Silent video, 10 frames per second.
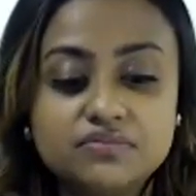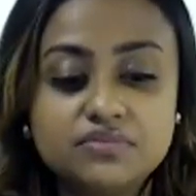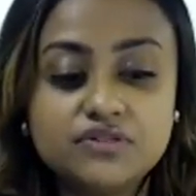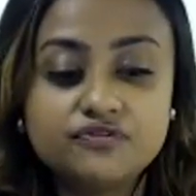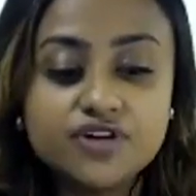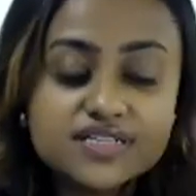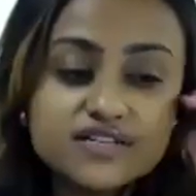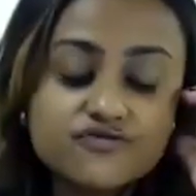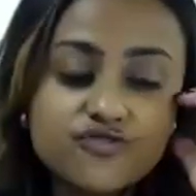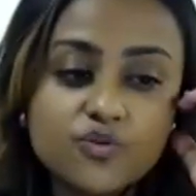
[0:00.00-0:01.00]
the first
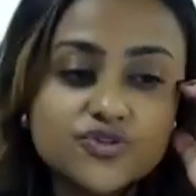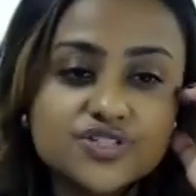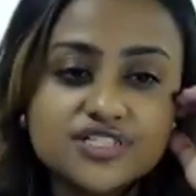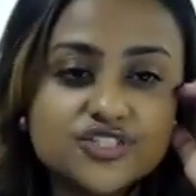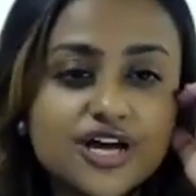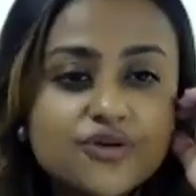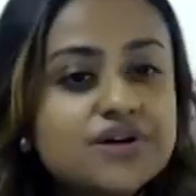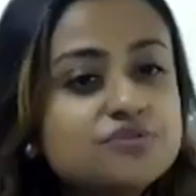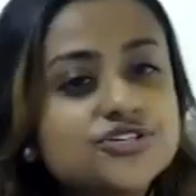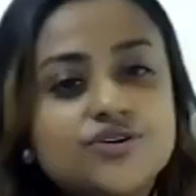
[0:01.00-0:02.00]
and foremost is, Charu,
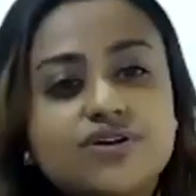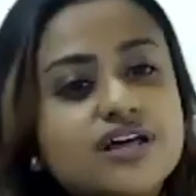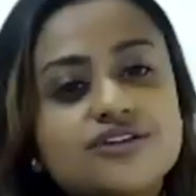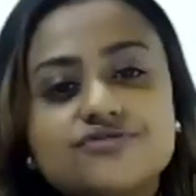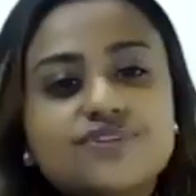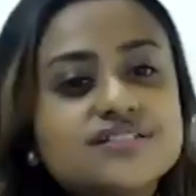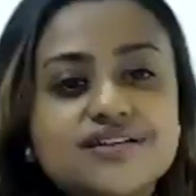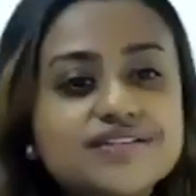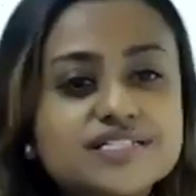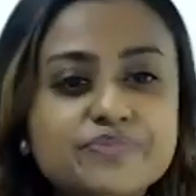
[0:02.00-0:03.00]
I'm sure none of us
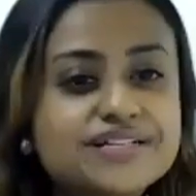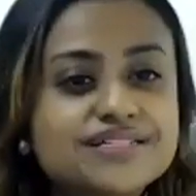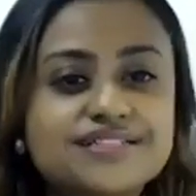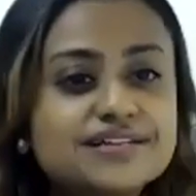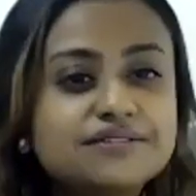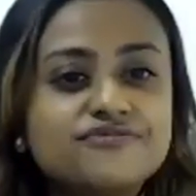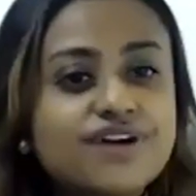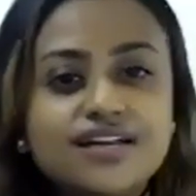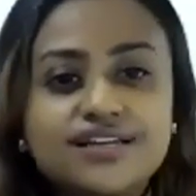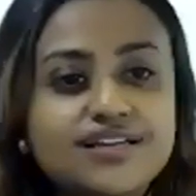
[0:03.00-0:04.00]
are expecting
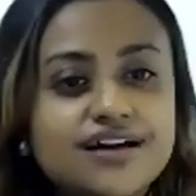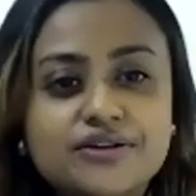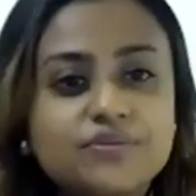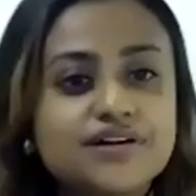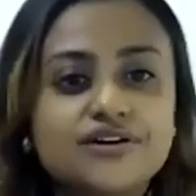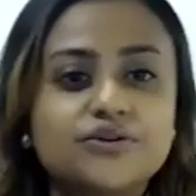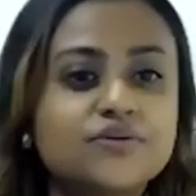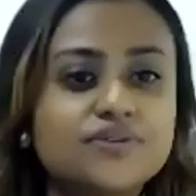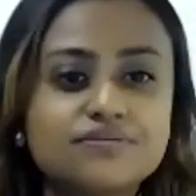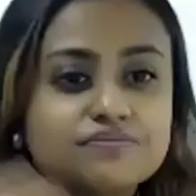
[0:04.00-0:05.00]
Fali Nariman
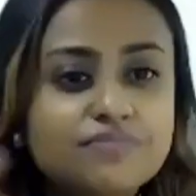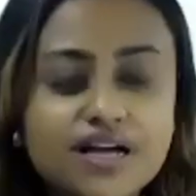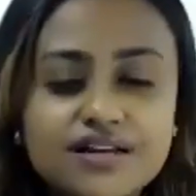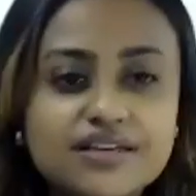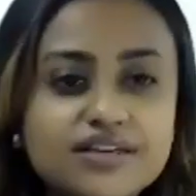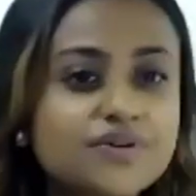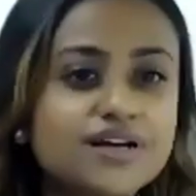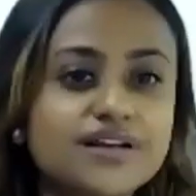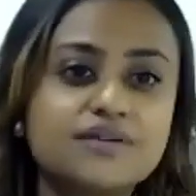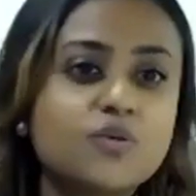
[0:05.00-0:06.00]
or
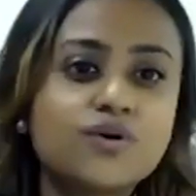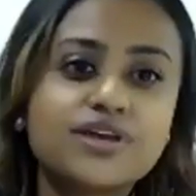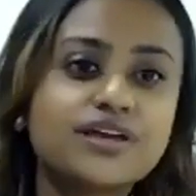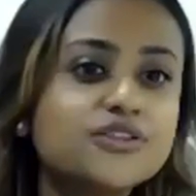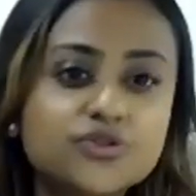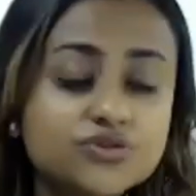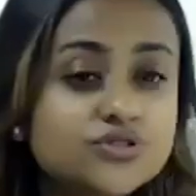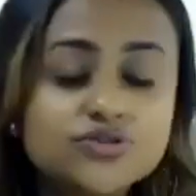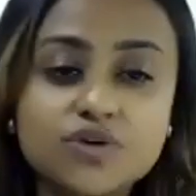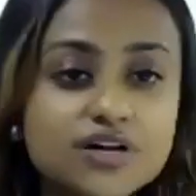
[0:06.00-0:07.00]
Palkiwala walking in
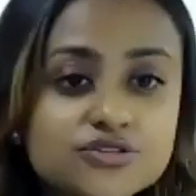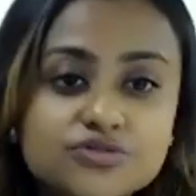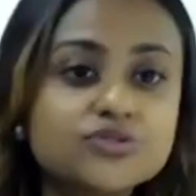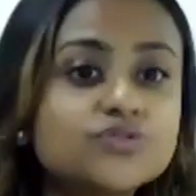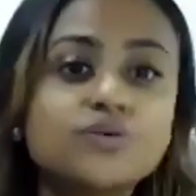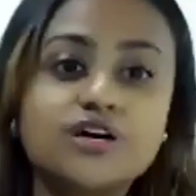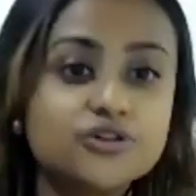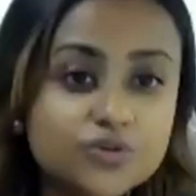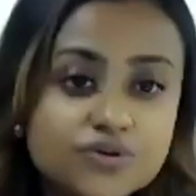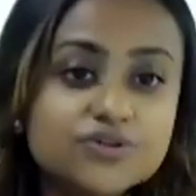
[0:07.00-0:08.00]
through our
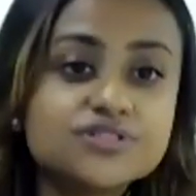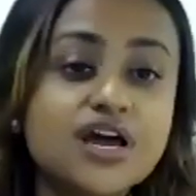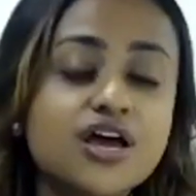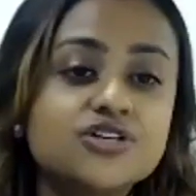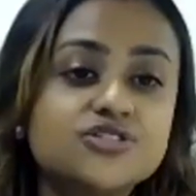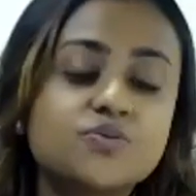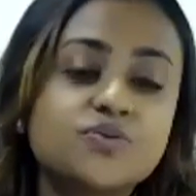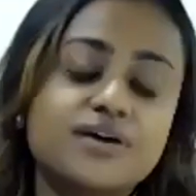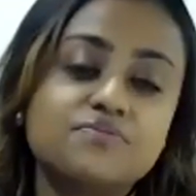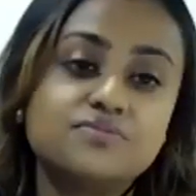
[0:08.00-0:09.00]
doors. So what
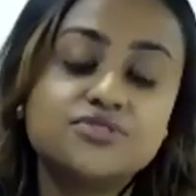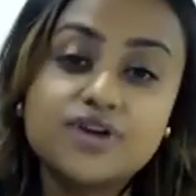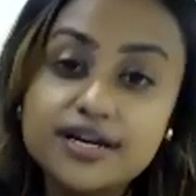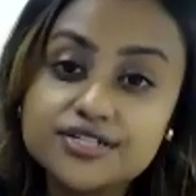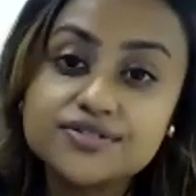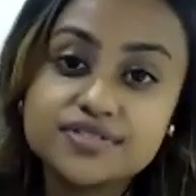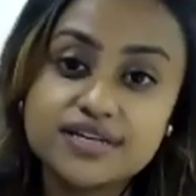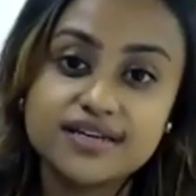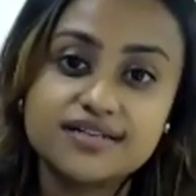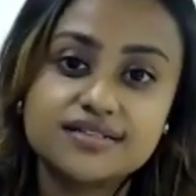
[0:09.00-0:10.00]
I'm trying to
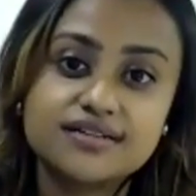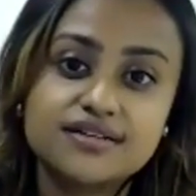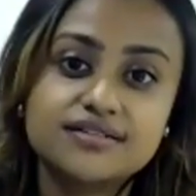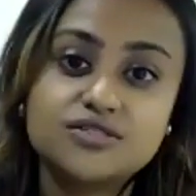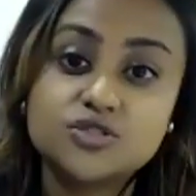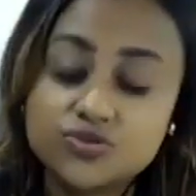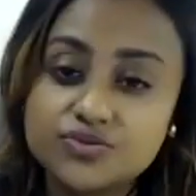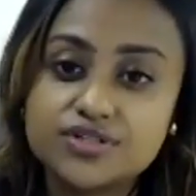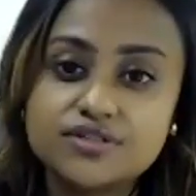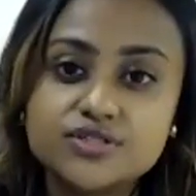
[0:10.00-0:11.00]
say, interns,
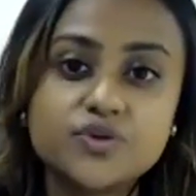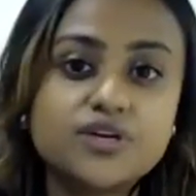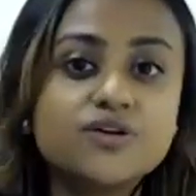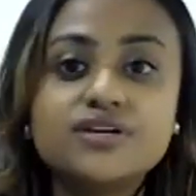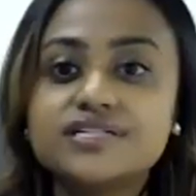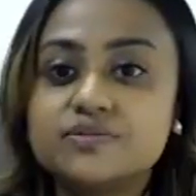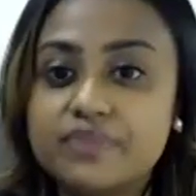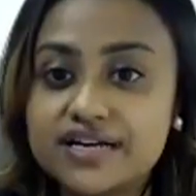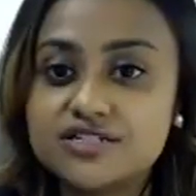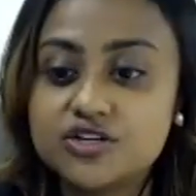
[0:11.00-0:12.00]
students, we are not
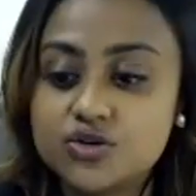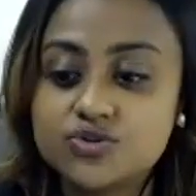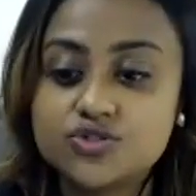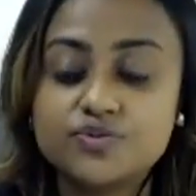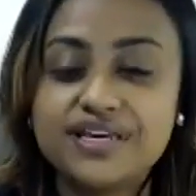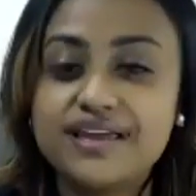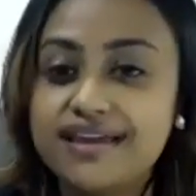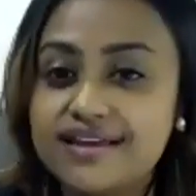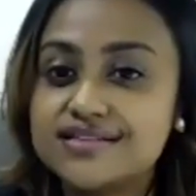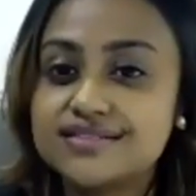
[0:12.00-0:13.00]
expecting you to be
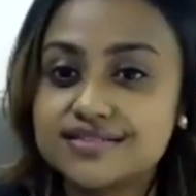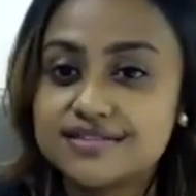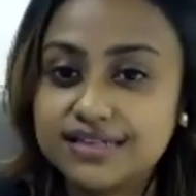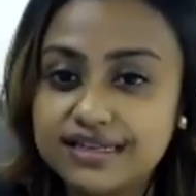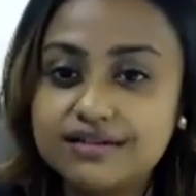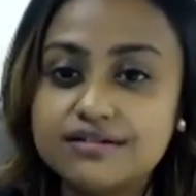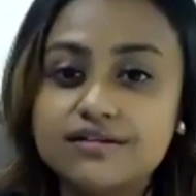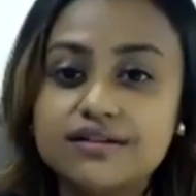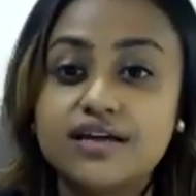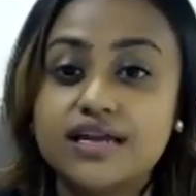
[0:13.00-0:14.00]
ace
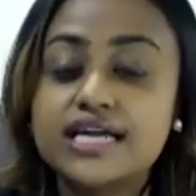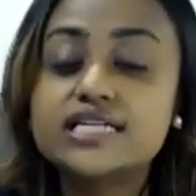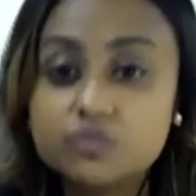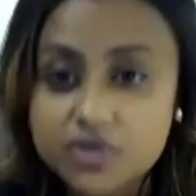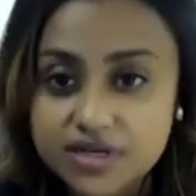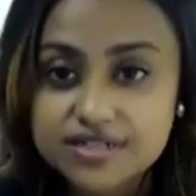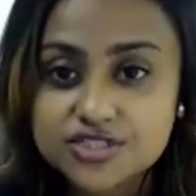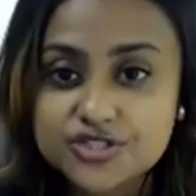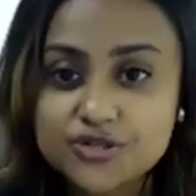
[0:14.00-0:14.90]
legal experts.